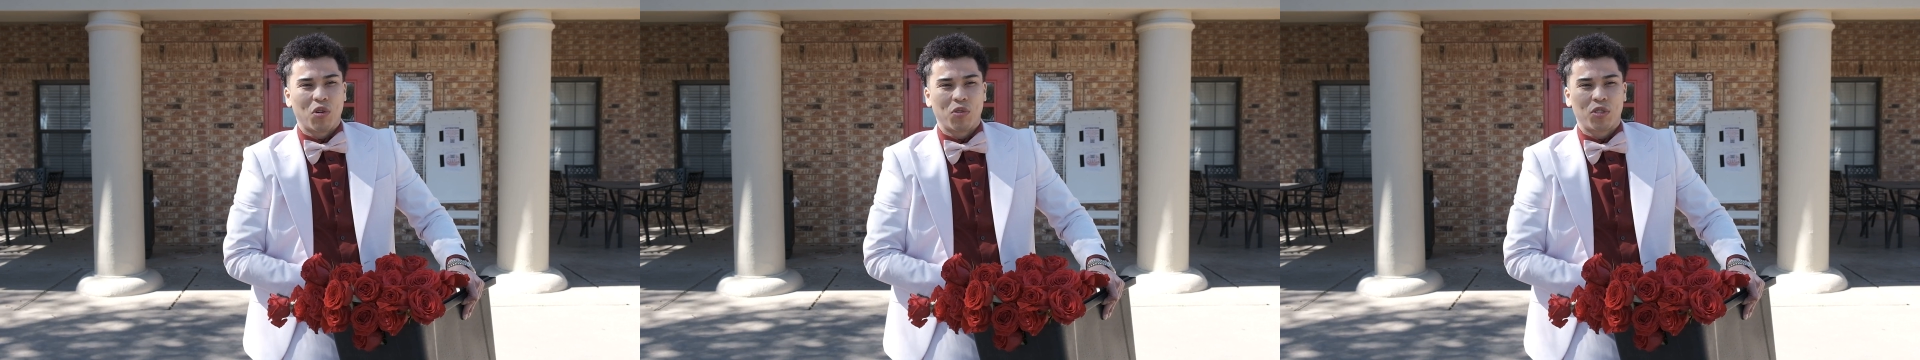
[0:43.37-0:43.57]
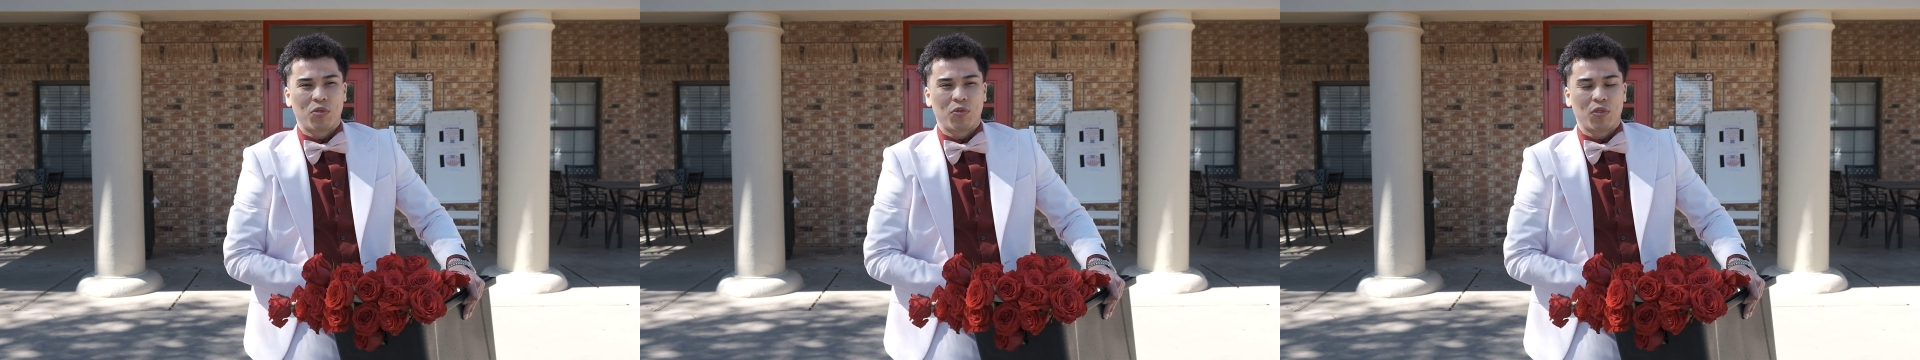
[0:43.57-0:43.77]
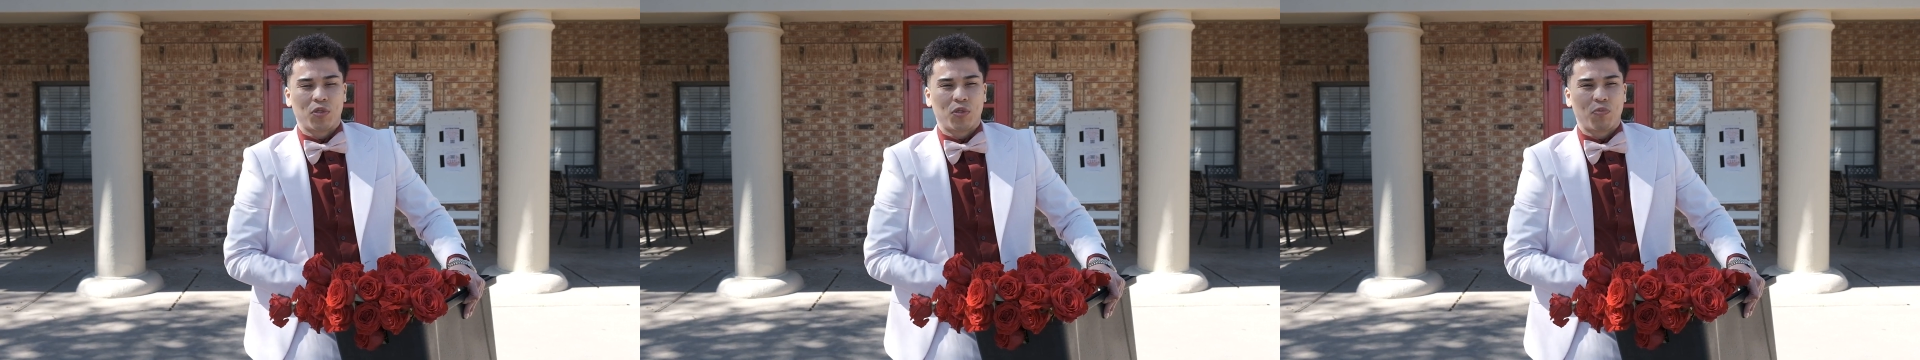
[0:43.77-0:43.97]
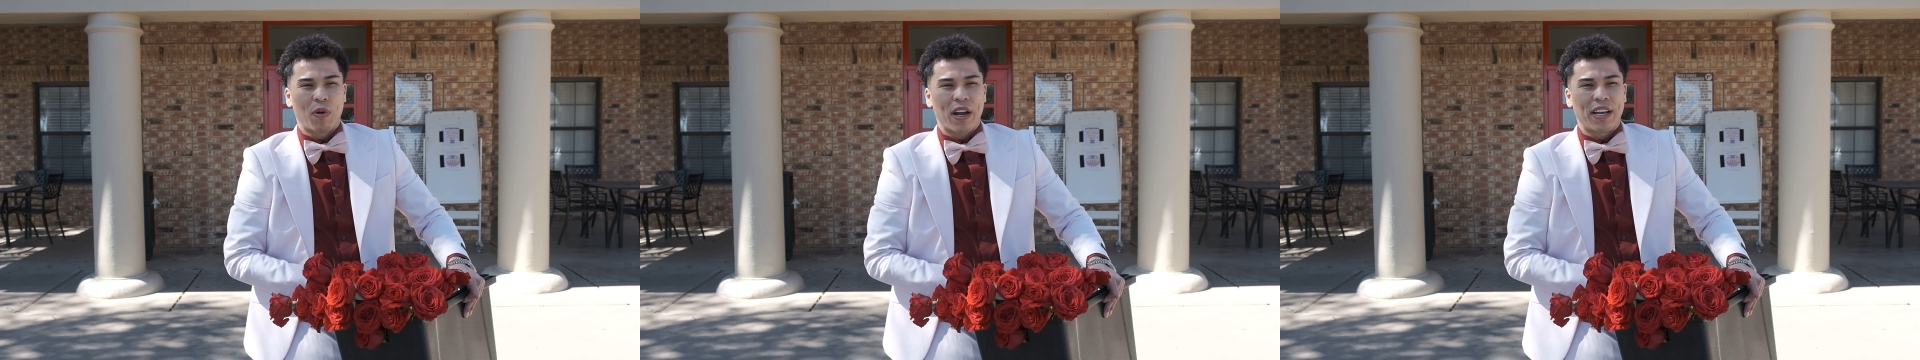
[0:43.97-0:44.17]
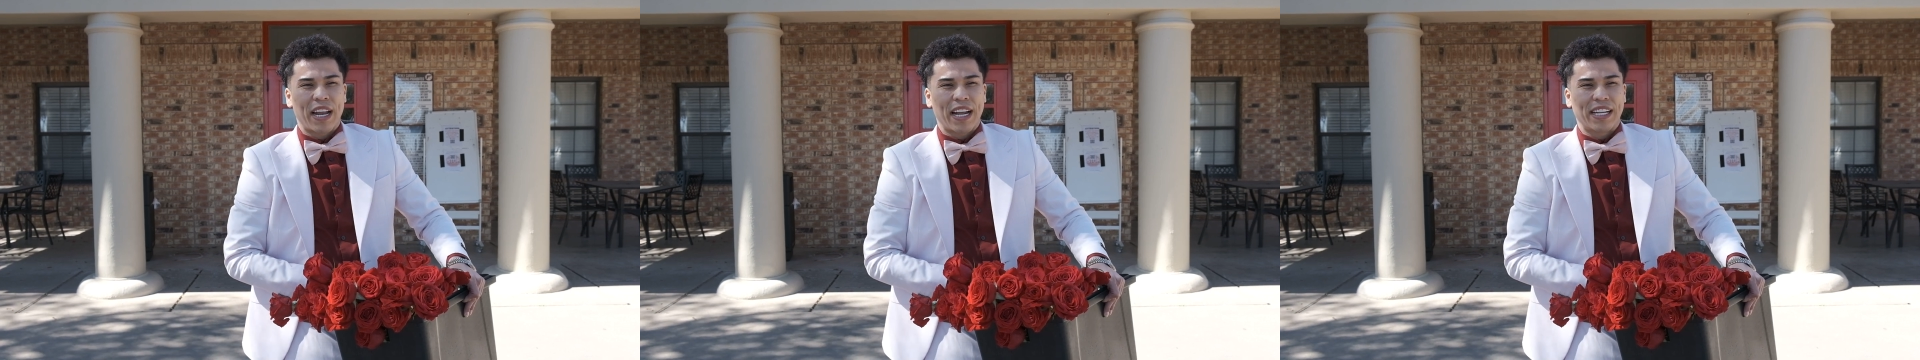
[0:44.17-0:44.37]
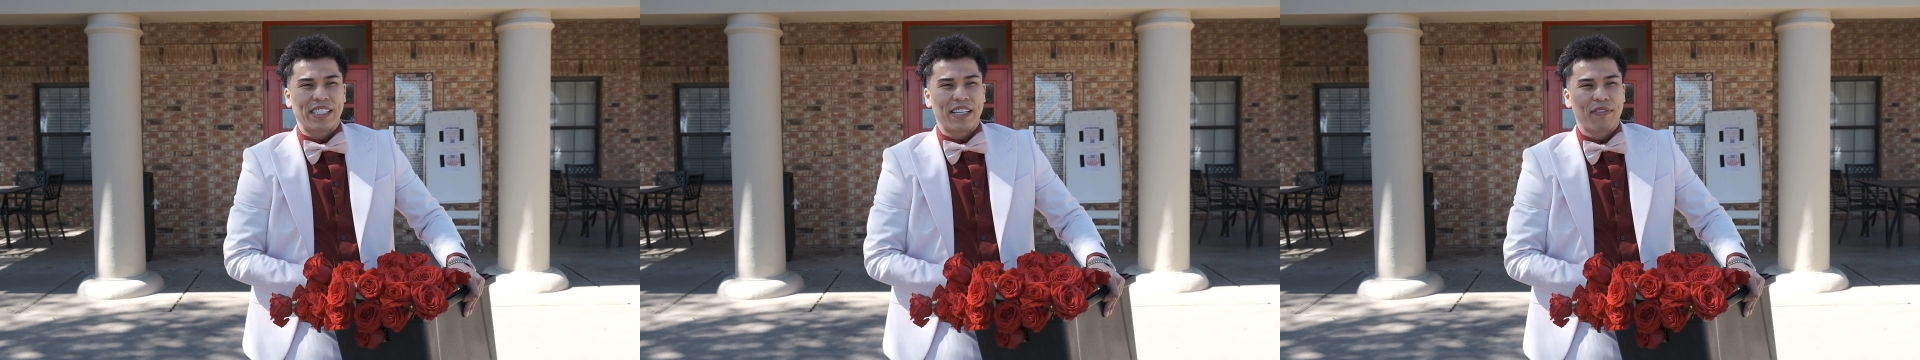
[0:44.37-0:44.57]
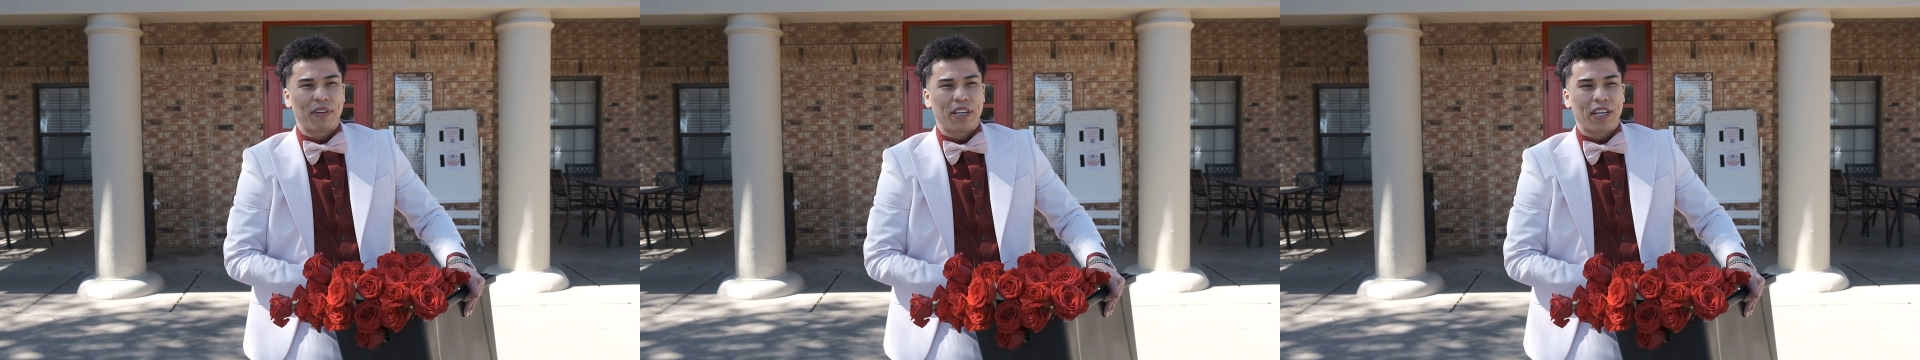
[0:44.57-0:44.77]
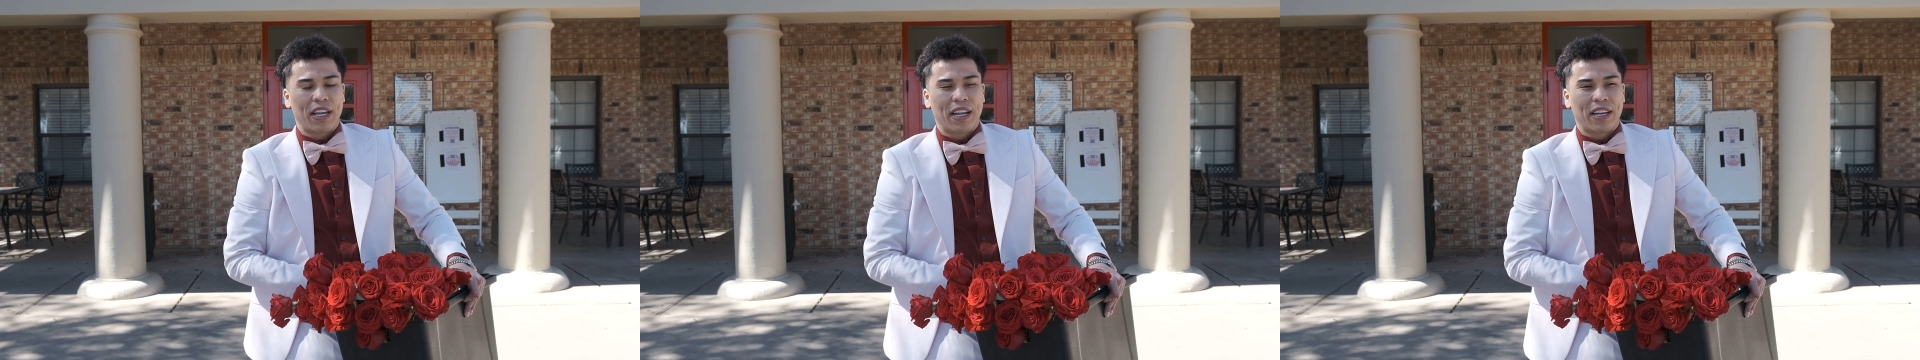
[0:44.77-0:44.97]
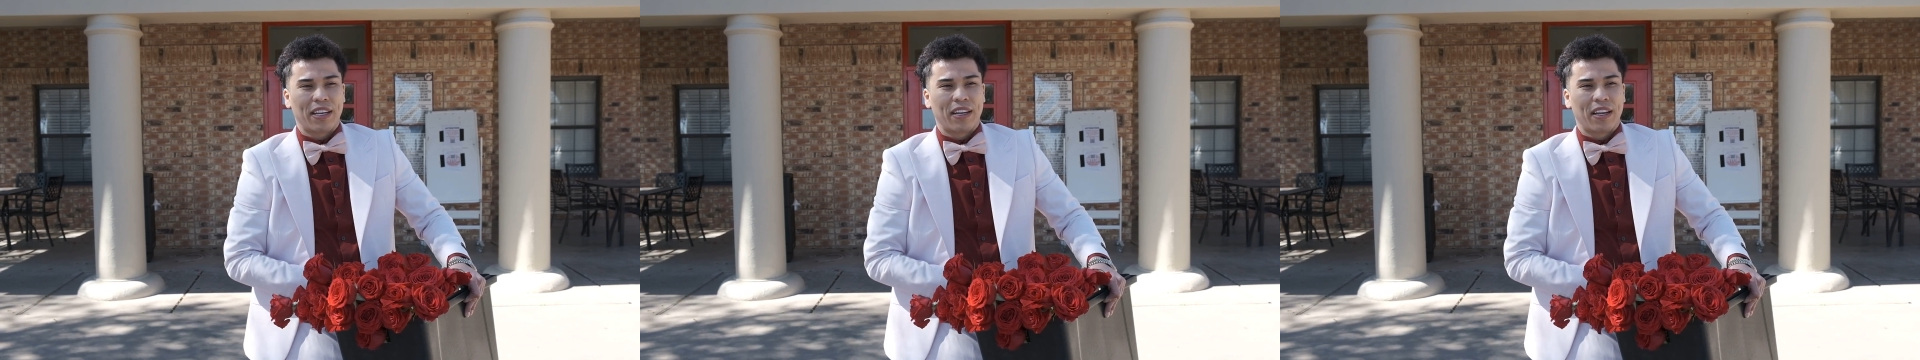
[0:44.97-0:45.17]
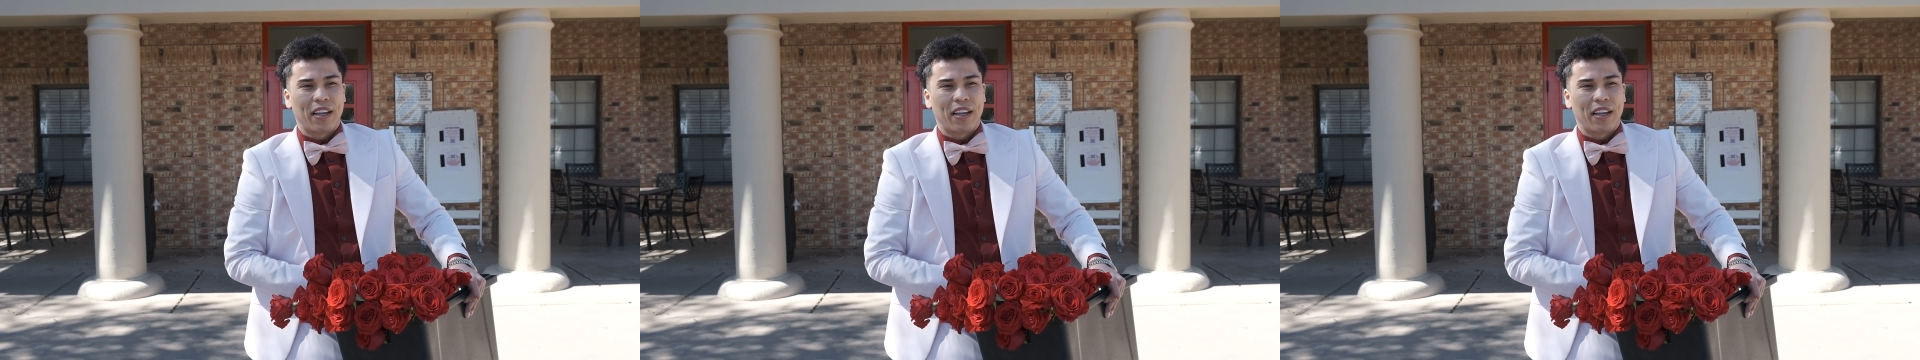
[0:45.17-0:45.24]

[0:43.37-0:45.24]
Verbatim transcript: know, spread negativity and